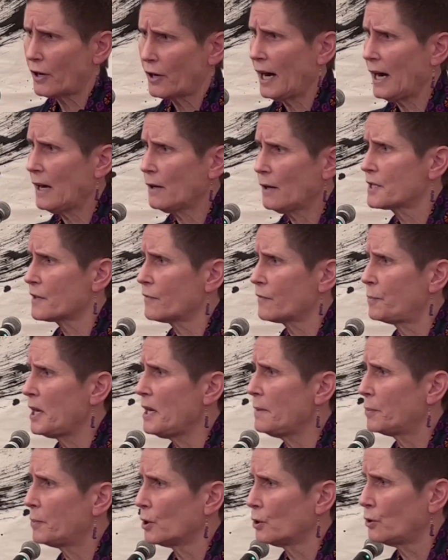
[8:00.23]
crowds of
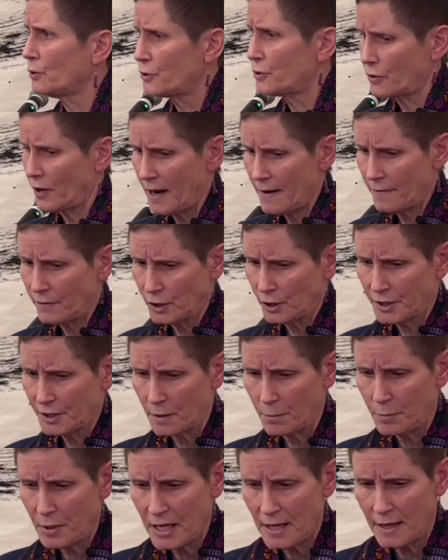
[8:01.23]
people who traveled
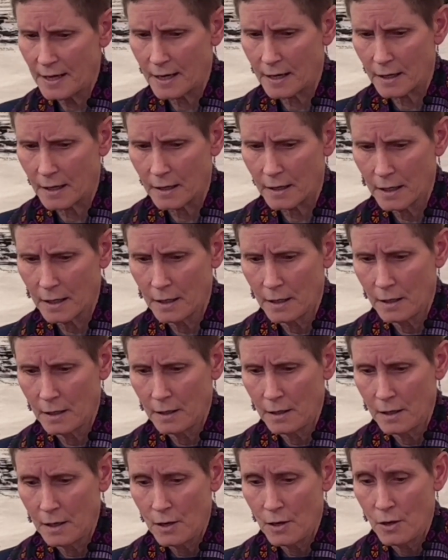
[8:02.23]
to be there.
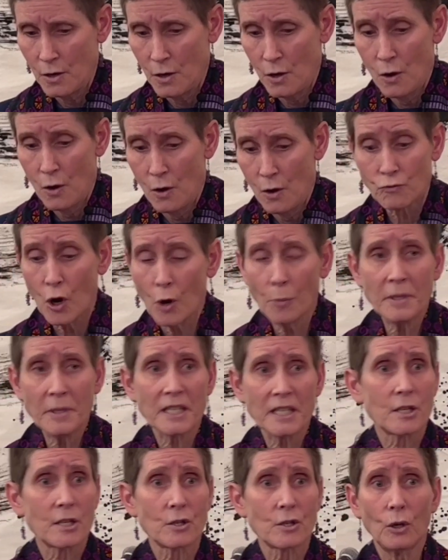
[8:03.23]

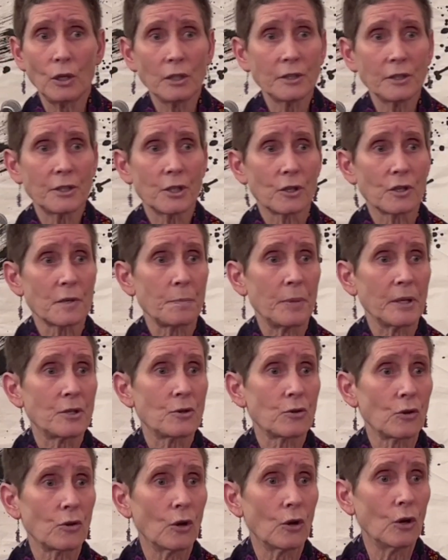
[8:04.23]
Roman soldiers
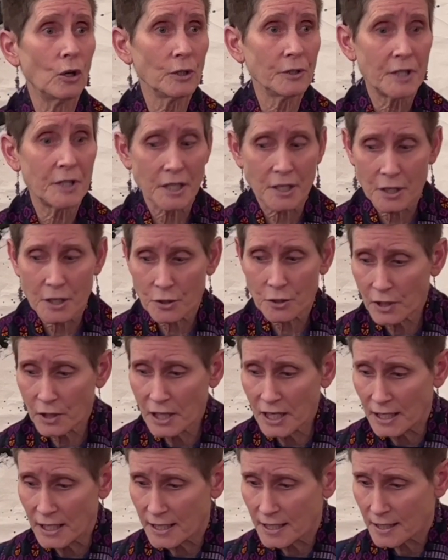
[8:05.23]
patrolled the
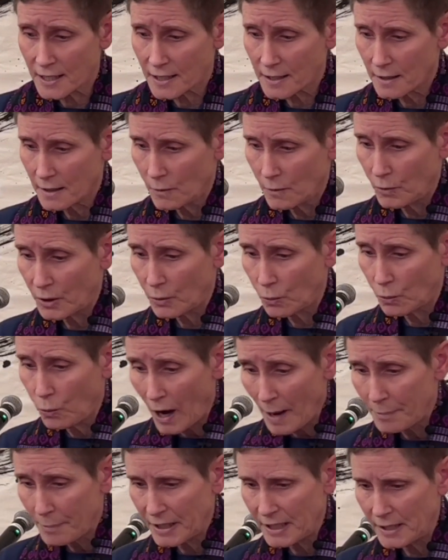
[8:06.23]
streets with
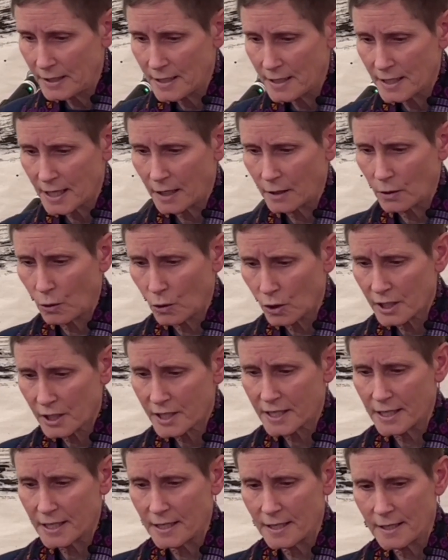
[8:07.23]
weapons and
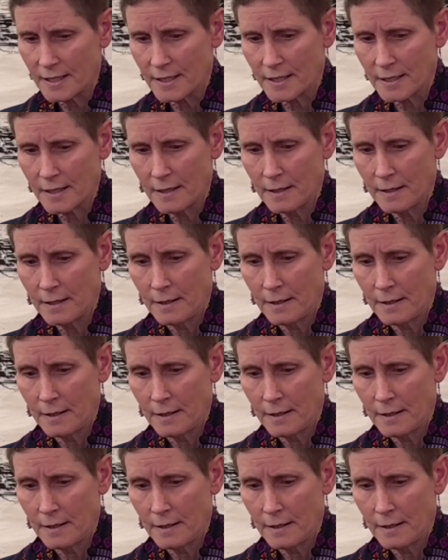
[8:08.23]
horses.